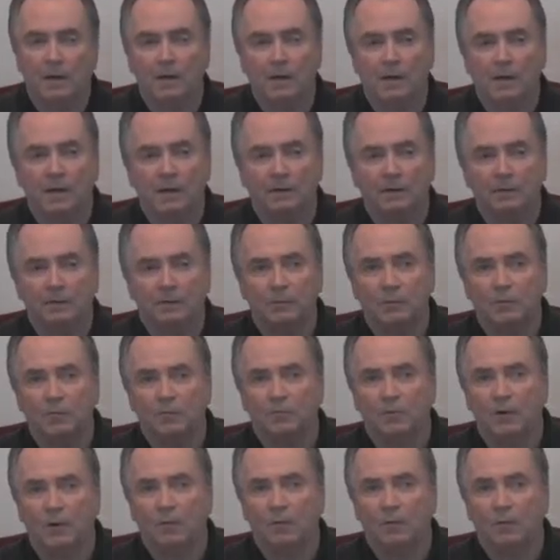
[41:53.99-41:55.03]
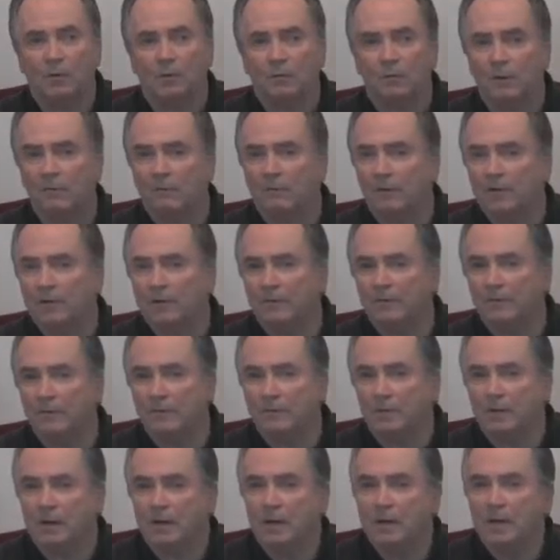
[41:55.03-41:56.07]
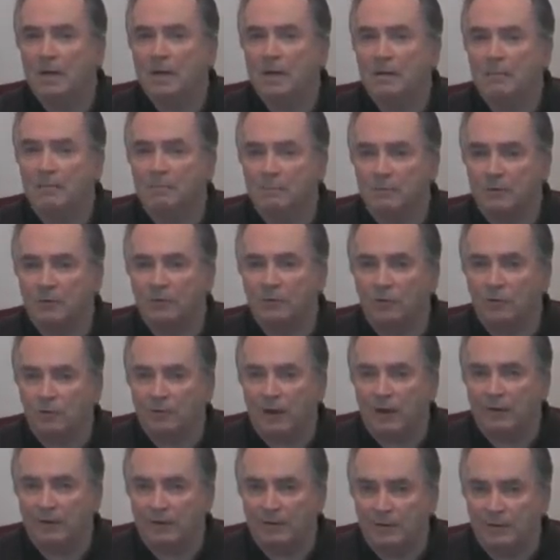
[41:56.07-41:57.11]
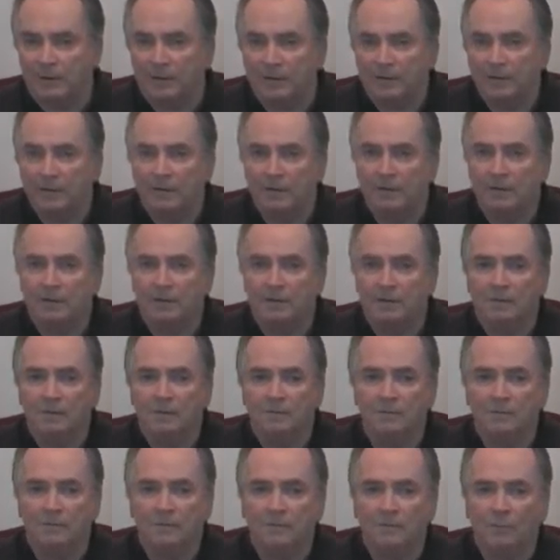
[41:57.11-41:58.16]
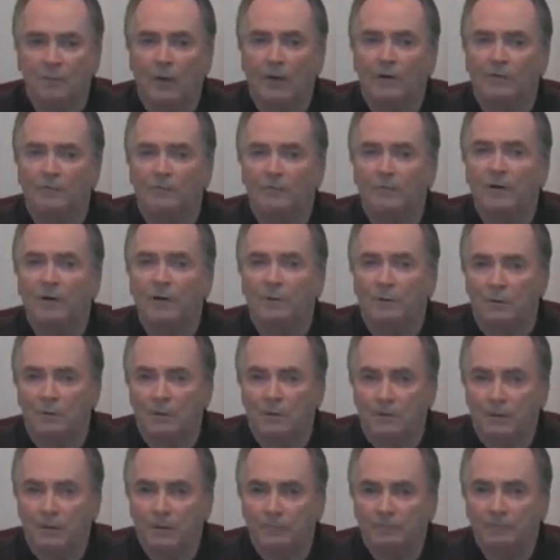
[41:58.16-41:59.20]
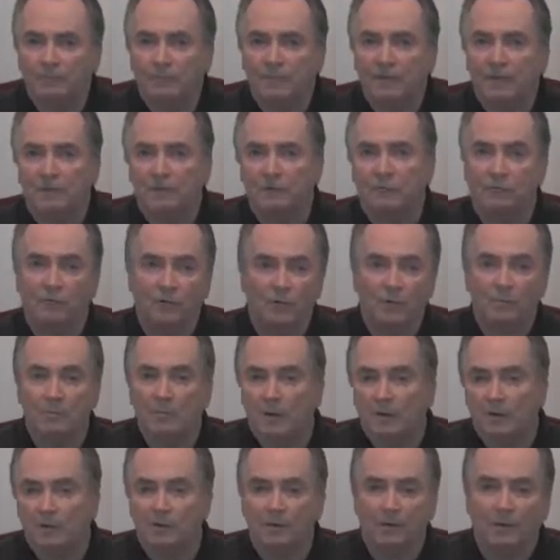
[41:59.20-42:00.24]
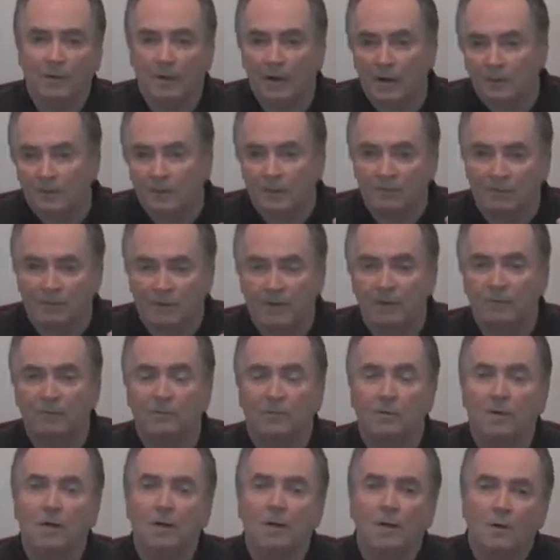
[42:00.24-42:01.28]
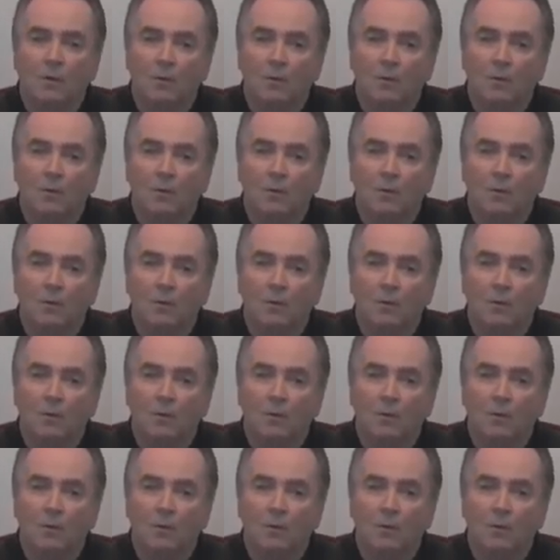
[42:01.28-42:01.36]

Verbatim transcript: And I, I think we use that word revelation miscorrectly uh, quite frequently. Just talking about, you know, I got a revelation.